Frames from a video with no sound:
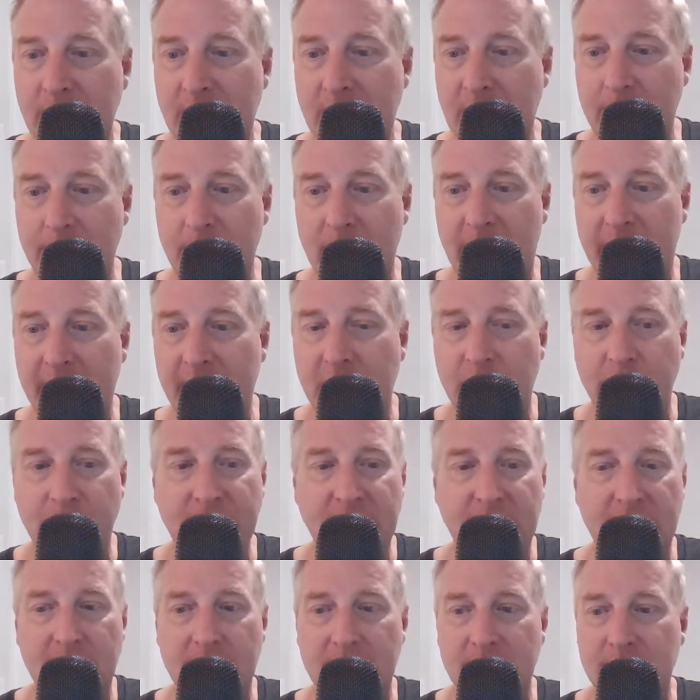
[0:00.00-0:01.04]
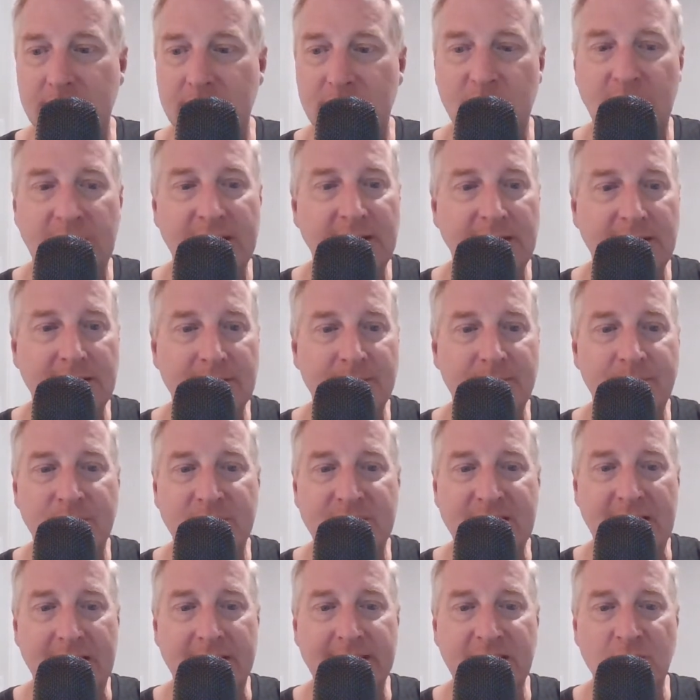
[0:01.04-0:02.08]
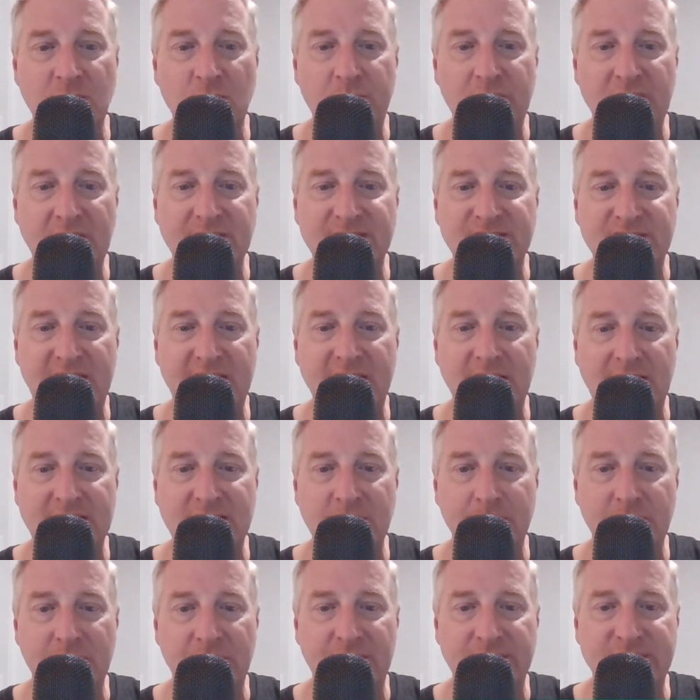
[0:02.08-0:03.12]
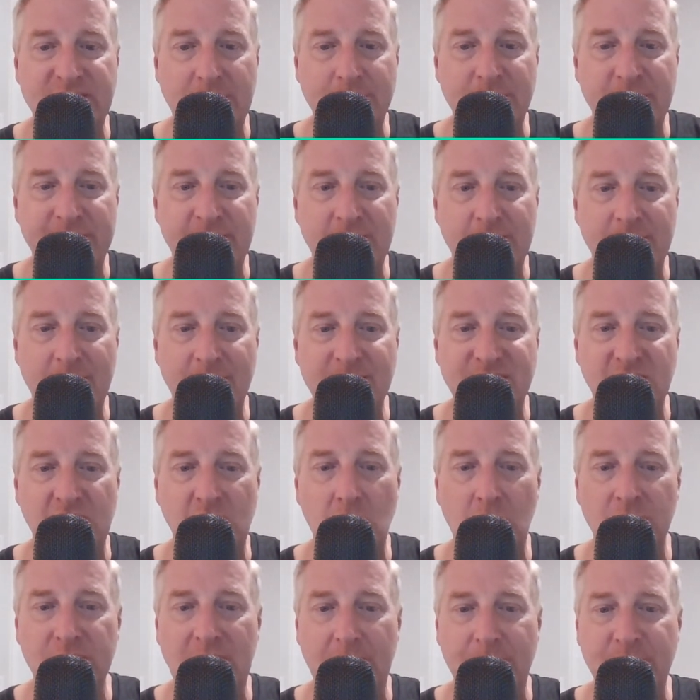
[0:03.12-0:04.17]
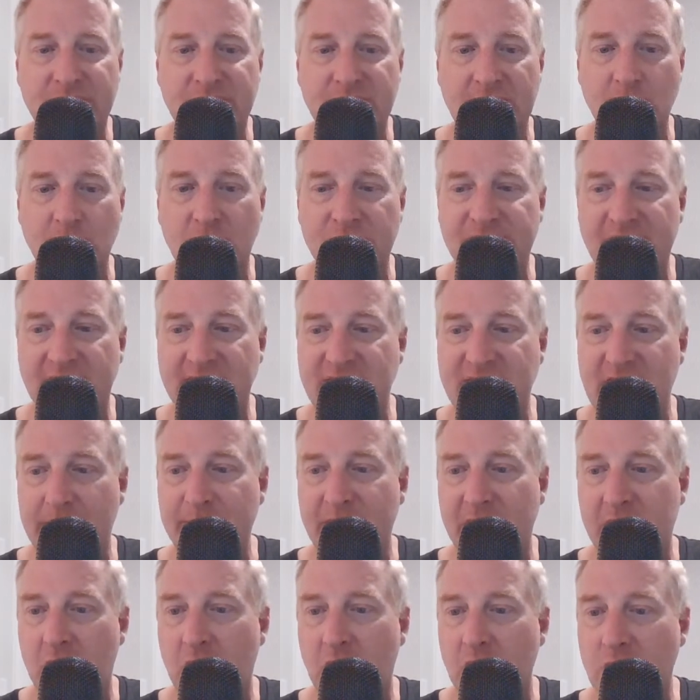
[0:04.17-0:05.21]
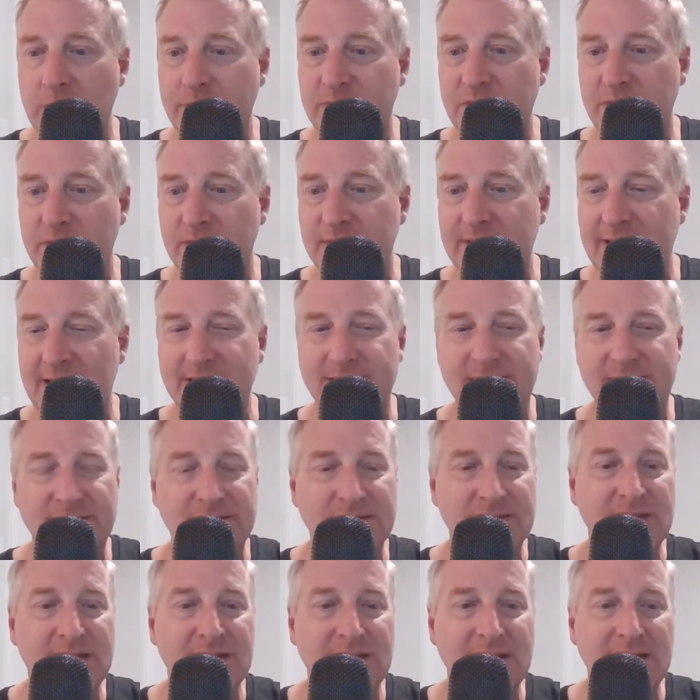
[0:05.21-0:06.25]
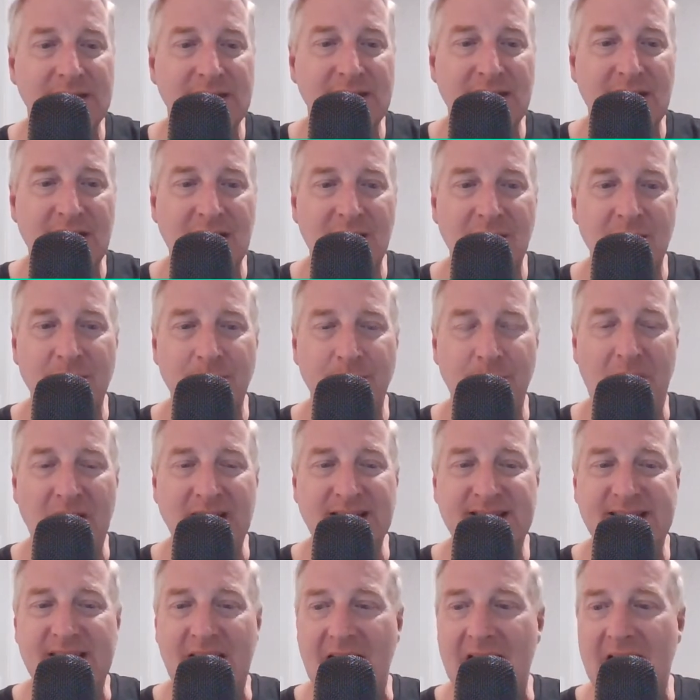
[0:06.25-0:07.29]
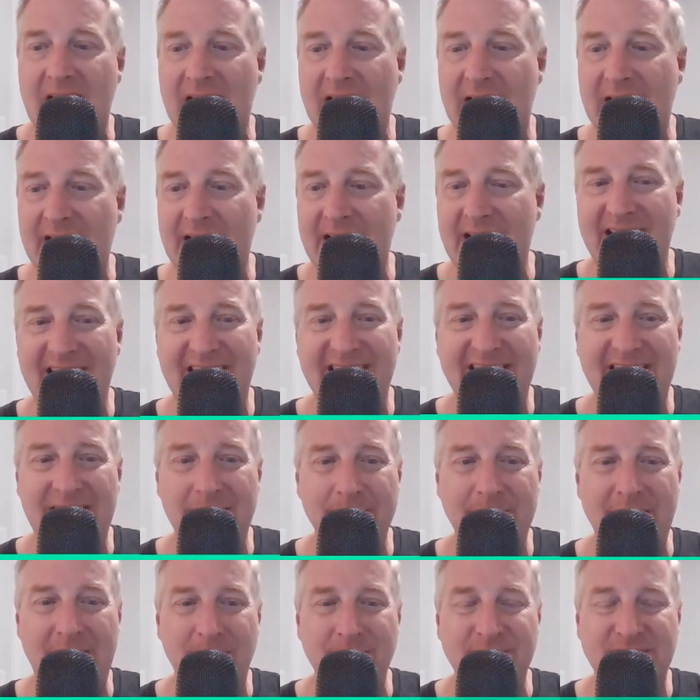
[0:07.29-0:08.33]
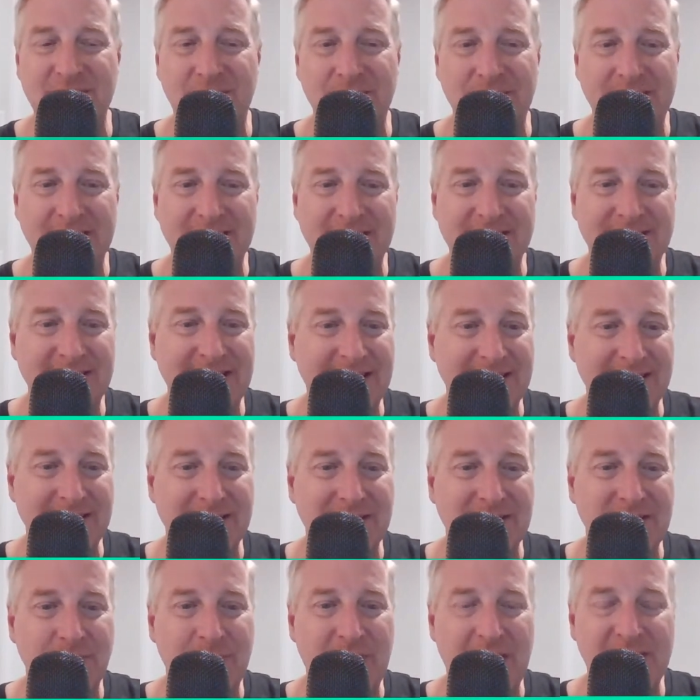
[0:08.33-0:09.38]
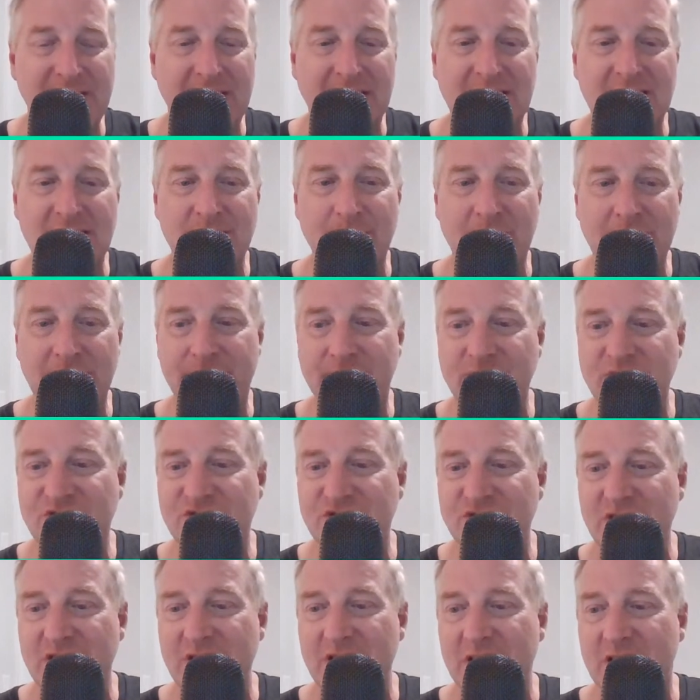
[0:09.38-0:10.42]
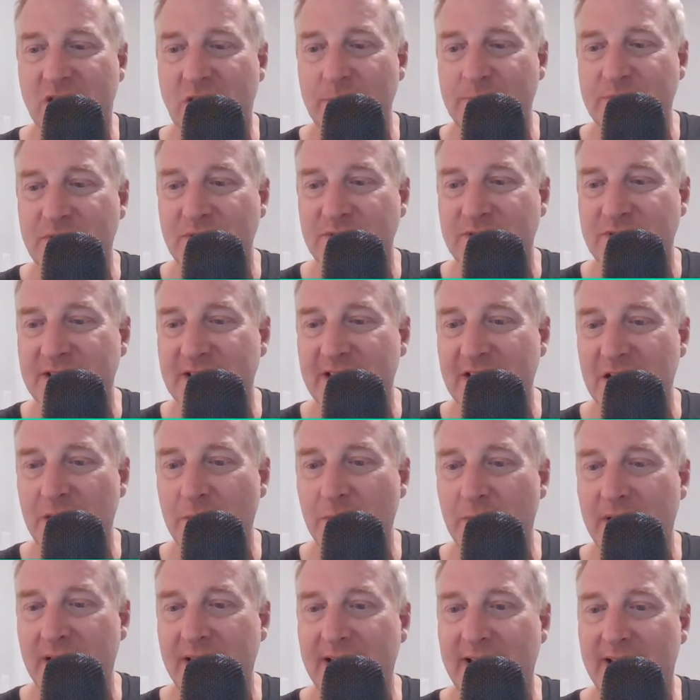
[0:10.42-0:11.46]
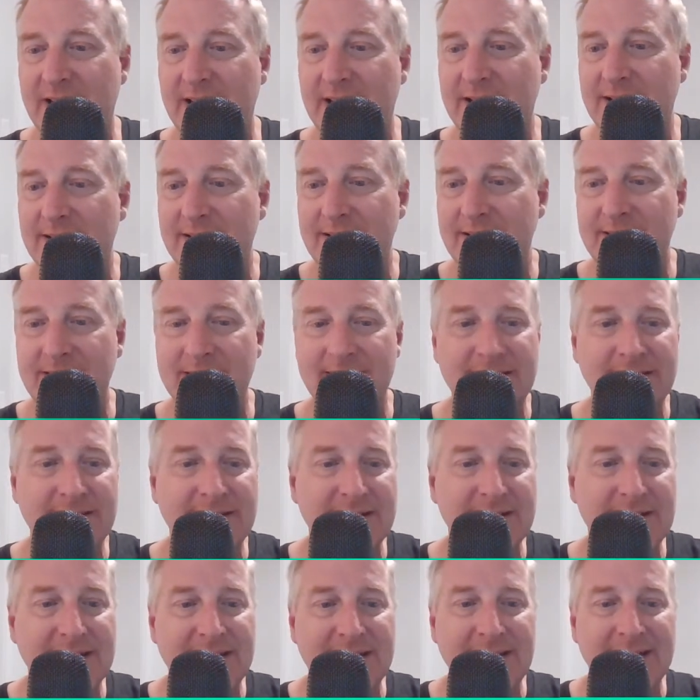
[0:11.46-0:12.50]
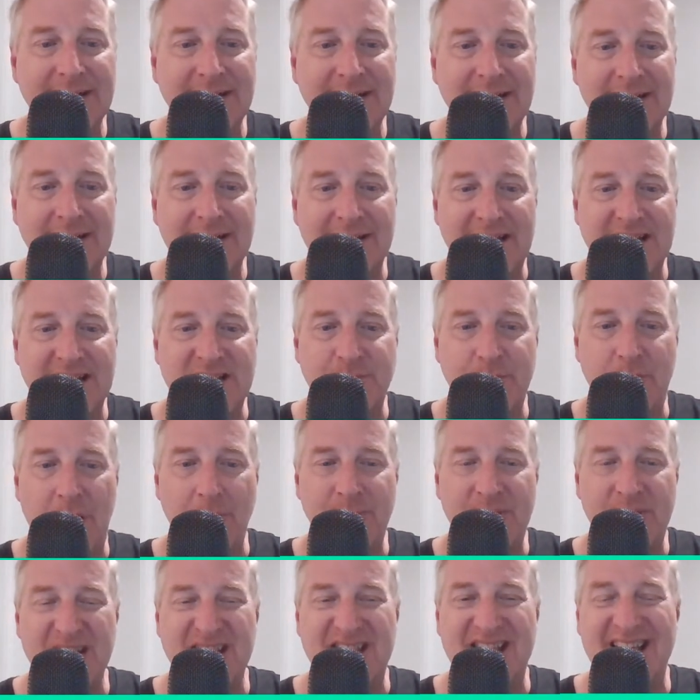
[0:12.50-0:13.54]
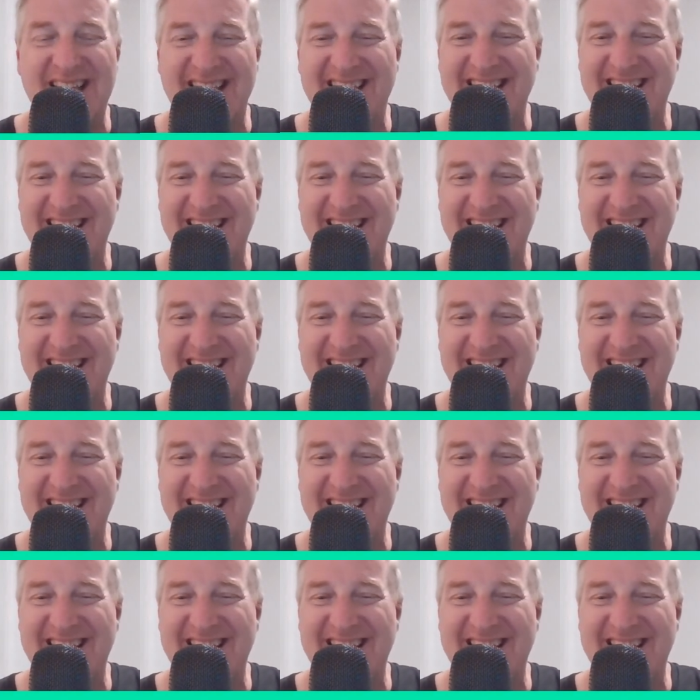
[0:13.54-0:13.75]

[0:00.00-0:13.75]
Yeah, I agree. Right. Tech lead would be insane not to build on top of them. It's a golden opportunity. We'll take time like all crypto. Yes. Bonsai MM token. Hello by the end of the month for sure. Crypto Tiwi. Let's pump this.